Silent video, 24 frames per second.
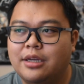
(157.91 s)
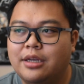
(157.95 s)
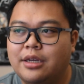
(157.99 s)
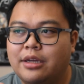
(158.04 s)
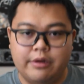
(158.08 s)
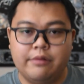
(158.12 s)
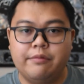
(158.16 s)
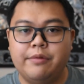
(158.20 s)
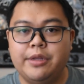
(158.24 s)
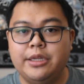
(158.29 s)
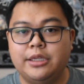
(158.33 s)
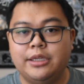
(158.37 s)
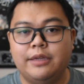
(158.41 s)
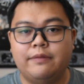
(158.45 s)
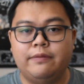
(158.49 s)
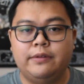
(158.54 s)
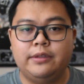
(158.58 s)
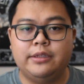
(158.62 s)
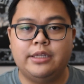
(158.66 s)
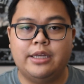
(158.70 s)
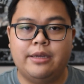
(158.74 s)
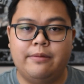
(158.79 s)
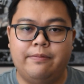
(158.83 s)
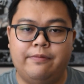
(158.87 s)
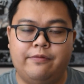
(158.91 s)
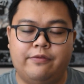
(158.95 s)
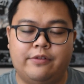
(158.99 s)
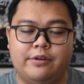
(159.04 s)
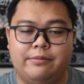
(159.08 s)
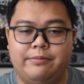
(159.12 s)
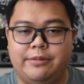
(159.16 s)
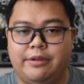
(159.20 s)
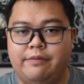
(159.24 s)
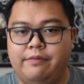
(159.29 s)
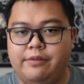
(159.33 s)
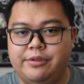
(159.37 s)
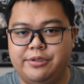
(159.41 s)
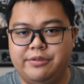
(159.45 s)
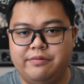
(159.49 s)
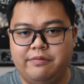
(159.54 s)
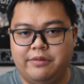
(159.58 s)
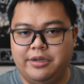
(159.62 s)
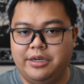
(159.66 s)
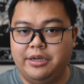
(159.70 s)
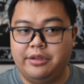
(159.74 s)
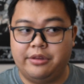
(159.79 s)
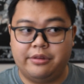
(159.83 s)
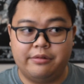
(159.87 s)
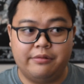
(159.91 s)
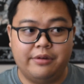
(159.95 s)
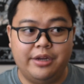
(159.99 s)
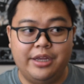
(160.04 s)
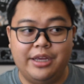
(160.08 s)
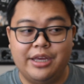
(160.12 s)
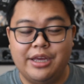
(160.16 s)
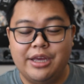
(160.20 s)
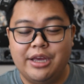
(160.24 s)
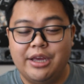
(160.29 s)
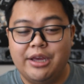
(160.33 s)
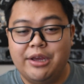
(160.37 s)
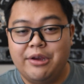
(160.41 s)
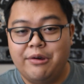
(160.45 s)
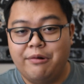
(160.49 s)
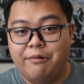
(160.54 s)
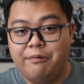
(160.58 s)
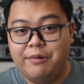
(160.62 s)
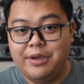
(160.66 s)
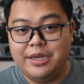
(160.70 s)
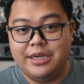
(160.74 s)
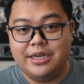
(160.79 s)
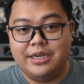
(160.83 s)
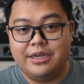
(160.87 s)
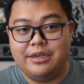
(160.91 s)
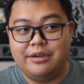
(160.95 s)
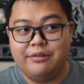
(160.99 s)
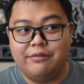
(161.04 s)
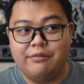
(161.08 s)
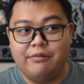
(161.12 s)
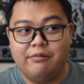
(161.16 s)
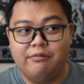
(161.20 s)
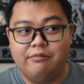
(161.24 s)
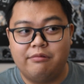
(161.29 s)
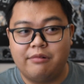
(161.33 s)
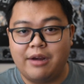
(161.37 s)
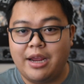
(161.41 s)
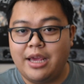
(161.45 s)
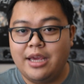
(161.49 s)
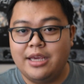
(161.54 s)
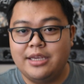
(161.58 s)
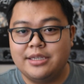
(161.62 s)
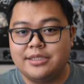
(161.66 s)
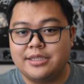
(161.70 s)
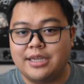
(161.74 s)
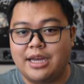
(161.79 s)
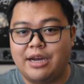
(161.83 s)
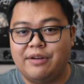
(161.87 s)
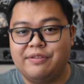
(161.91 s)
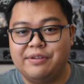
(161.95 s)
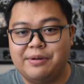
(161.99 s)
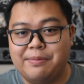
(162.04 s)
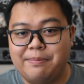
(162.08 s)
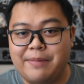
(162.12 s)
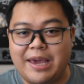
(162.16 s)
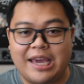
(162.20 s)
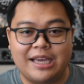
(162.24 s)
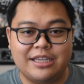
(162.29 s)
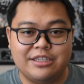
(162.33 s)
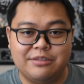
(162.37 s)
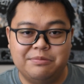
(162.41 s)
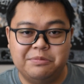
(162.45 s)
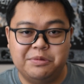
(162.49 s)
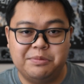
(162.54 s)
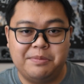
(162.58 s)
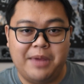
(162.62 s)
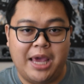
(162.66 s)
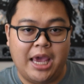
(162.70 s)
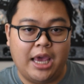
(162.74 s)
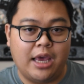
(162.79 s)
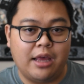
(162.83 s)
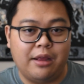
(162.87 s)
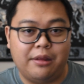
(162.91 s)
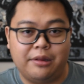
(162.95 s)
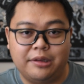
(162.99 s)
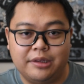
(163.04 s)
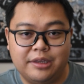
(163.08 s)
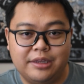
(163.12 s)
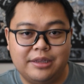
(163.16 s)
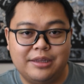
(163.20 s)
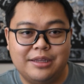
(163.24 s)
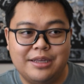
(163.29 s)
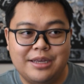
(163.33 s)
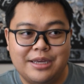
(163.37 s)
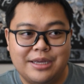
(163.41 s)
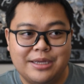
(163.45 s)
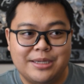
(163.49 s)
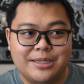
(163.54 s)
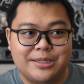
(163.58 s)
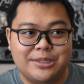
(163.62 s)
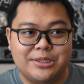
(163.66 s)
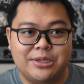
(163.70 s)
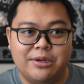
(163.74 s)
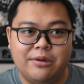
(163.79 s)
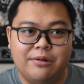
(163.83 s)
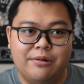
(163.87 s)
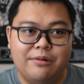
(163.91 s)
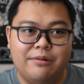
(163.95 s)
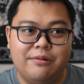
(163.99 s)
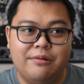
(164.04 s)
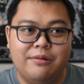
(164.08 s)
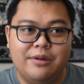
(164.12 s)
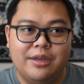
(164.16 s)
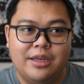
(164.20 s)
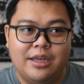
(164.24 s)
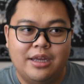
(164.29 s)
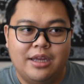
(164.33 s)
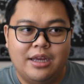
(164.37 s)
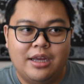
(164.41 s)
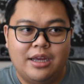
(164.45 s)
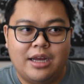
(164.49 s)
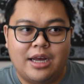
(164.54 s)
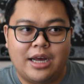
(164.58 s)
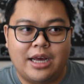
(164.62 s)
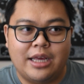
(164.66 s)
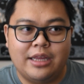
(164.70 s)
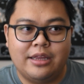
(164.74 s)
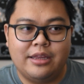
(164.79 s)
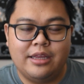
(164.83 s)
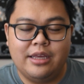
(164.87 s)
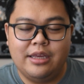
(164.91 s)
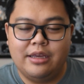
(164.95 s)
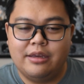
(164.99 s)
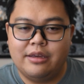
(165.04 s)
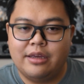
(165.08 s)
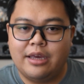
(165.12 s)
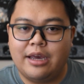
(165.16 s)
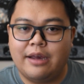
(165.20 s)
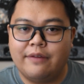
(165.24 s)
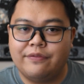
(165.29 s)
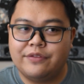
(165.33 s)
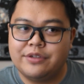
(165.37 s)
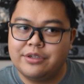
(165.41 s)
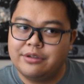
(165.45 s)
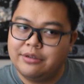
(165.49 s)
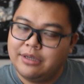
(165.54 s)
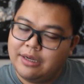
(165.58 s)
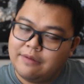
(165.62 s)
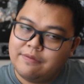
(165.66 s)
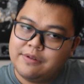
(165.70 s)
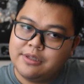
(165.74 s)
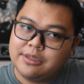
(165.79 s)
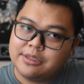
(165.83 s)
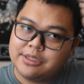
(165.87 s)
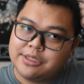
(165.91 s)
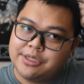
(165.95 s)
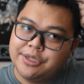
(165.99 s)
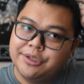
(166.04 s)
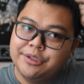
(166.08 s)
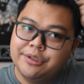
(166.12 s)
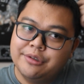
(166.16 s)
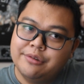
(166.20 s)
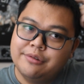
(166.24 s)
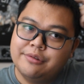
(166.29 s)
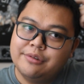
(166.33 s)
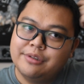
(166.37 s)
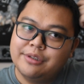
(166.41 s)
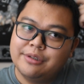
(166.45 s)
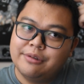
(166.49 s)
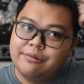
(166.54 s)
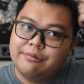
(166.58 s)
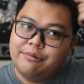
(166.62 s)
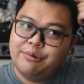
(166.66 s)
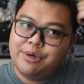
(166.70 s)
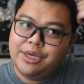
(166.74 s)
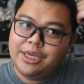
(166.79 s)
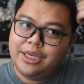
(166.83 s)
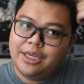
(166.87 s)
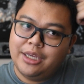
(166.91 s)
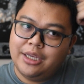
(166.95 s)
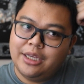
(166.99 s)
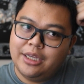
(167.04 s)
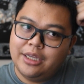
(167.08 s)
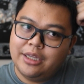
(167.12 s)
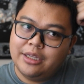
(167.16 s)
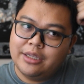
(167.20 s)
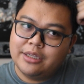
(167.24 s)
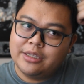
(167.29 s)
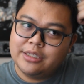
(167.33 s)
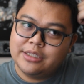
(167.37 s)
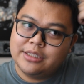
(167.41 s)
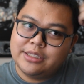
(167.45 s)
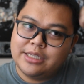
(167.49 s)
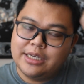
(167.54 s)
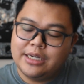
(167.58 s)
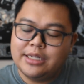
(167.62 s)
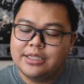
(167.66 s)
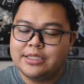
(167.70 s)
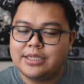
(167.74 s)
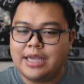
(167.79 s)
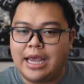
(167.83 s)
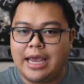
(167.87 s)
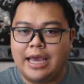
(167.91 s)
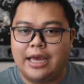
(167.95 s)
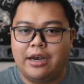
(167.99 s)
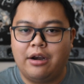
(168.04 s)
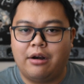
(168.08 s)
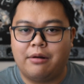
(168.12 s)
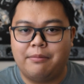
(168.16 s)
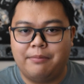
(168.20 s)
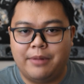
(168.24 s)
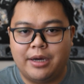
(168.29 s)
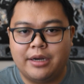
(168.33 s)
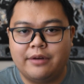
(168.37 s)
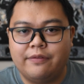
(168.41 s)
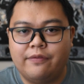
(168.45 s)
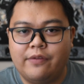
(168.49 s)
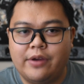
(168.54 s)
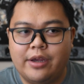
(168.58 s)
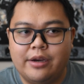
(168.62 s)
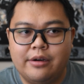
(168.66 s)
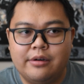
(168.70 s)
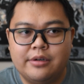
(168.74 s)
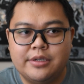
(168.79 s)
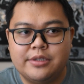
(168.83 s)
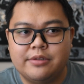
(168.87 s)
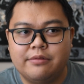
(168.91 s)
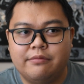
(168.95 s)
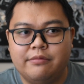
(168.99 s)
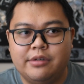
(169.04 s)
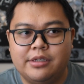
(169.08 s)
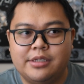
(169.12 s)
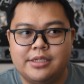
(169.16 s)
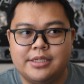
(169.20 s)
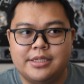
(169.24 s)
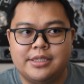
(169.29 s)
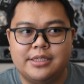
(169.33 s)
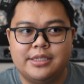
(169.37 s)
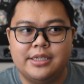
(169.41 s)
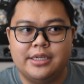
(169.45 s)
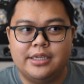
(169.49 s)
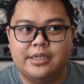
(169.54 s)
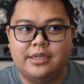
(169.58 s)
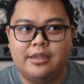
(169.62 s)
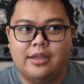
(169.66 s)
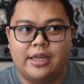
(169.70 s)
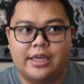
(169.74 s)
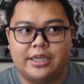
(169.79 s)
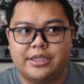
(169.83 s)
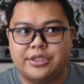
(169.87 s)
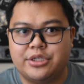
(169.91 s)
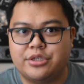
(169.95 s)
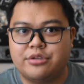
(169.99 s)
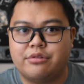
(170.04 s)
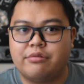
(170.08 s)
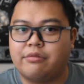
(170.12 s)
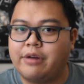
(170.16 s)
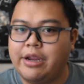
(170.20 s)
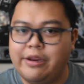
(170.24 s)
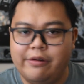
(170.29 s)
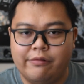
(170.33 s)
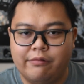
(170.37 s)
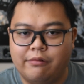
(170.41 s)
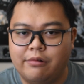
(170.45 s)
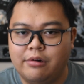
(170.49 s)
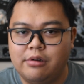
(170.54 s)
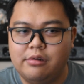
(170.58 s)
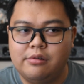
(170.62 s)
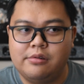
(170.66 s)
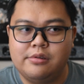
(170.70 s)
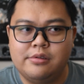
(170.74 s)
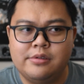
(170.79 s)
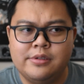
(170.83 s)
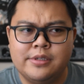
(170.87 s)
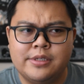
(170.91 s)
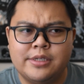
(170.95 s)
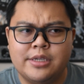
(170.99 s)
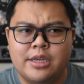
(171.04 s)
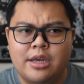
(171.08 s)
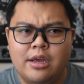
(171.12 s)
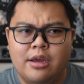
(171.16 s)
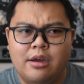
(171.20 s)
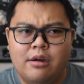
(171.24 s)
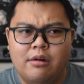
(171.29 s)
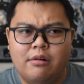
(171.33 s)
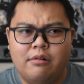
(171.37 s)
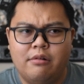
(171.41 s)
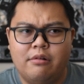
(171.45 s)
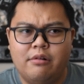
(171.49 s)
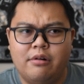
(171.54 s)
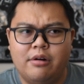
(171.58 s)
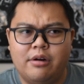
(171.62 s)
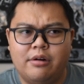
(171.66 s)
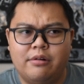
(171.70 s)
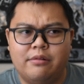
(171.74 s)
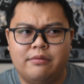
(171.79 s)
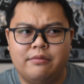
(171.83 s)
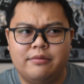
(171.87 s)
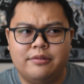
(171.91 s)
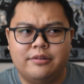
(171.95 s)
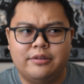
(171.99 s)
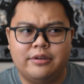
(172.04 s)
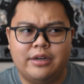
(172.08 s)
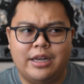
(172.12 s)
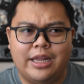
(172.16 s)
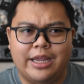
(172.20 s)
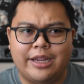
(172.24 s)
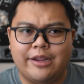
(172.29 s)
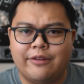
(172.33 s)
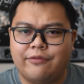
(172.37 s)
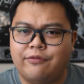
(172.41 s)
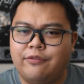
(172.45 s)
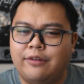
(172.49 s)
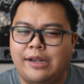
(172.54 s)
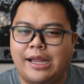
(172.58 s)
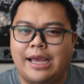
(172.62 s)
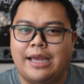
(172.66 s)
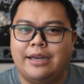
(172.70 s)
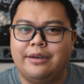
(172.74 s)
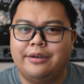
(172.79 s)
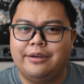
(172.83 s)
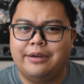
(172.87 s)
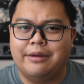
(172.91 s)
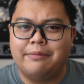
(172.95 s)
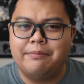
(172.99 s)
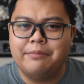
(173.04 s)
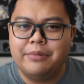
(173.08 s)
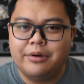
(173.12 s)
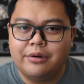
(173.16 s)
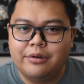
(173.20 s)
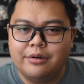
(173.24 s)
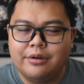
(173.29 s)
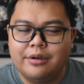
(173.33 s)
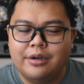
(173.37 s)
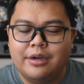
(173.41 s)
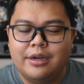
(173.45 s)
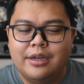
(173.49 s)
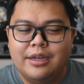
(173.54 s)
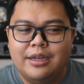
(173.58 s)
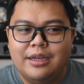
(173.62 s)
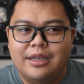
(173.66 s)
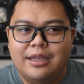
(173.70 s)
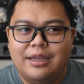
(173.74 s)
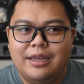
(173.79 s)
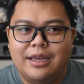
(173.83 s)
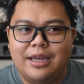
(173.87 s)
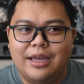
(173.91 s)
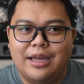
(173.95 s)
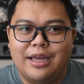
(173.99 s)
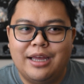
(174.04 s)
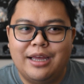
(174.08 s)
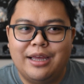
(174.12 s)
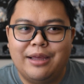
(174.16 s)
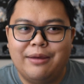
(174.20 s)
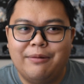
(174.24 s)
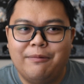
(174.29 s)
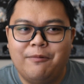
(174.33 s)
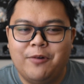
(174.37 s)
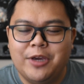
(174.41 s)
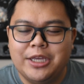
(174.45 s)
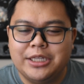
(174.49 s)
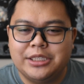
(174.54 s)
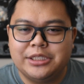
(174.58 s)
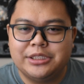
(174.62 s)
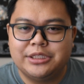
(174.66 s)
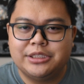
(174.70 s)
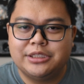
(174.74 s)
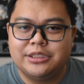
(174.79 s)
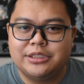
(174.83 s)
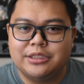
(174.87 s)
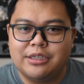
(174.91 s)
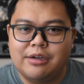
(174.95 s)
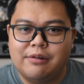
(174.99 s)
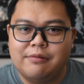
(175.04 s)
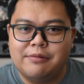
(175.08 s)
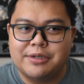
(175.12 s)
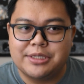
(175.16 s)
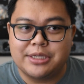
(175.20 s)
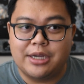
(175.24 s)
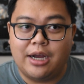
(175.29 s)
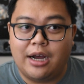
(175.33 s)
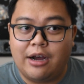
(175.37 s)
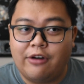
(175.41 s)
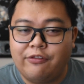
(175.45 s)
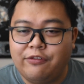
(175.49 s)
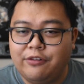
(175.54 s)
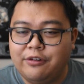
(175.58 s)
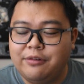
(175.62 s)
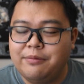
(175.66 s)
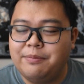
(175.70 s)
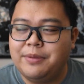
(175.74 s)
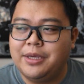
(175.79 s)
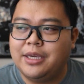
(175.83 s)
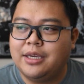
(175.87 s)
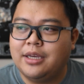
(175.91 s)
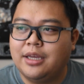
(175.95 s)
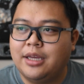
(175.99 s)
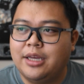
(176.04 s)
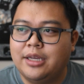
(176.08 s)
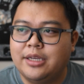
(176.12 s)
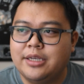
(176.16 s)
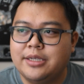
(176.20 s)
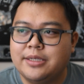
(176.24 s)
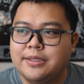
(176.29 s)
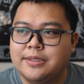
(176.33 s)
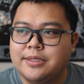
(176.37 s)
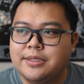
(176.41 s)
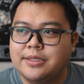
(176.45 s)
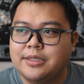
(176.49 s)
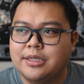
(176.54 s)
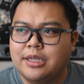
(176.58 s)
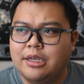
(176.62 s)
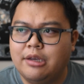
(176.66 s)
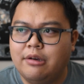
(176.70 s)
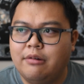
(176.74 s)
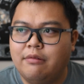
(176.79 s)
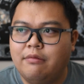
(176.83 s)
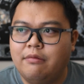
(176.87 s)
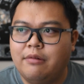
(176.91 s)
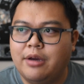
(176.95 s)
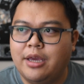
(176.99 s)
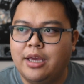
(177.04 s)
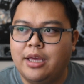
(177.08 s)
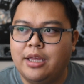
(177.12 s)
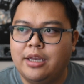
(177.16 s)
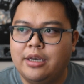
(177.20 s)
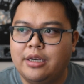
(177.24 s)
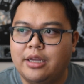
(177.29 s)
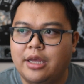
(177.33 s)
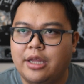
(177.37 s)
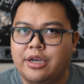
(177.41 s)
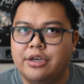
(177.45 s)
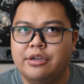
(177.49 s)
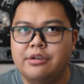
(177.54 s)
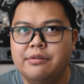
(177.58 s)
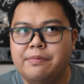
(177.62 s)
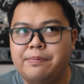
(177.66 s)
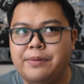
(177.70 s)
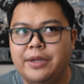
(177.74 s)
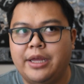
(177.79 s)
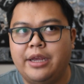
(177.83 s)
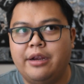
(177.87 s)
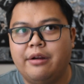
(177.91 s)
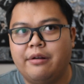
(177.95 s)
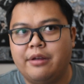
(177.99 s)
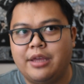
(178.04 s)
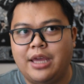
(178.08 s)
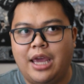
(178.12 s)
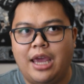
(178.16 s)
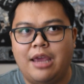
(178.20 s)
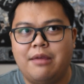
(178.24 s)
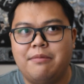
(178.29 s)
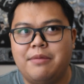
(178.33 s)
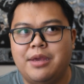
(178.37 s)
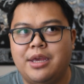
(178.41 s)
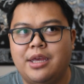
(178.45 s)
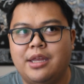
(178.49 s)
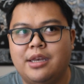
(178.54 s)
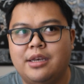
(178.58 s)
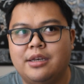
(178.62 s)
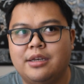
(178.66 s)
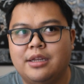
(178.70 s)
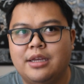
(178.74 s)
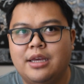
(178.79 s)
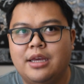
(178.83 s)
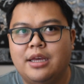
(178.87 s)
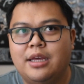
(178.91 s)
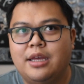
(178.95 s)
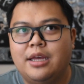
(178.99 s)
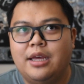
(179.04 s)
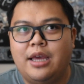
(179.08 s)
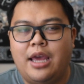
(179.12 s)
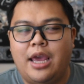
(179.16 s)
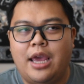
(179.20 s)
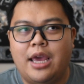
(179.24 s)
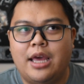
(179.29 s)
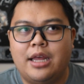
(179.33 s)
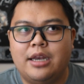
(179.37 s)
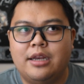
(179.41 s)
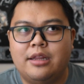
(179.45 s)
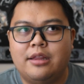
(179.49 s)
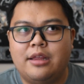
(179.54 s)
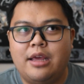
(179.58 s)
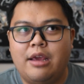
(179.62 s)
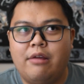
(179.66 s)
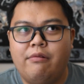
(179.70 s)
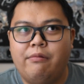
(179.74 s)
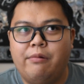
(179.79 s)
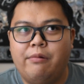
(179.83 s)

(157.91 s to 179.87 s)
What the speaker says: When we leveled up from levels 1 to 3, we didn't raise our maximum health. So I think after level 2, we didn't add our modifiers. We just did like straight rolls or like a flat number, which was awful because when a new player came in and they